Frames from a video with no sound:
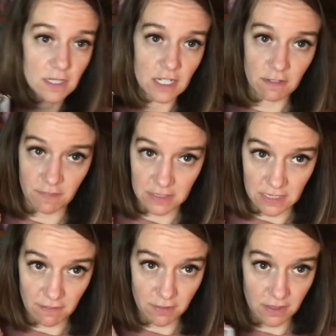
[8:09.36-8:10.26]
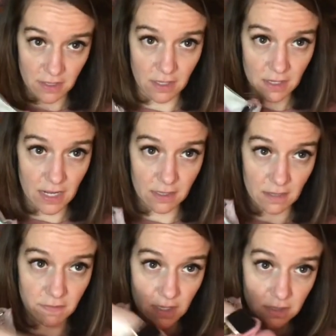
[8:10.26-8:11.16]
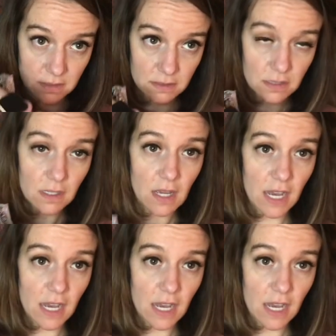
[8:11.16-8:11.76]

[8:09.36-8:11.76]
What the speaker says: It fits everything. I love this.